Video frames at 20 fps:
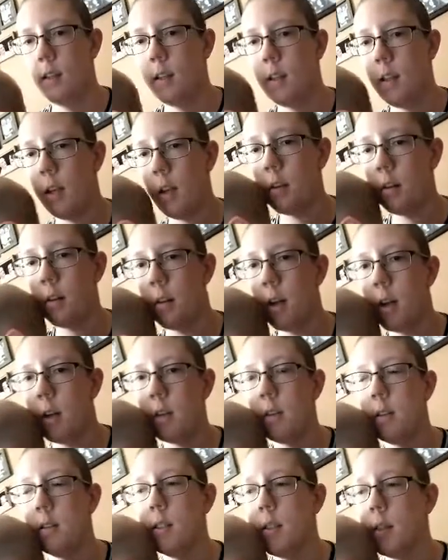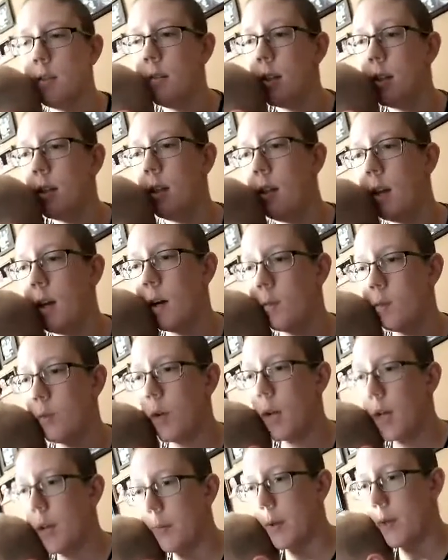They are definitely not
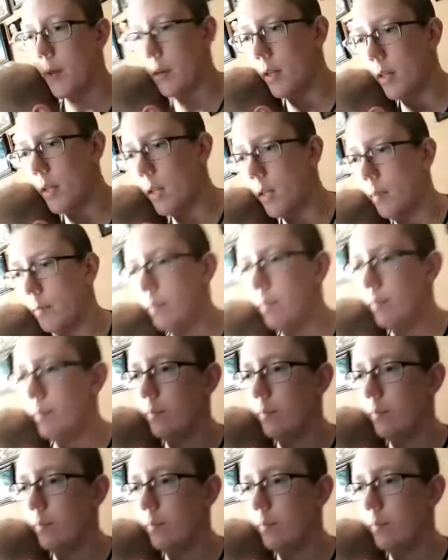why I married him.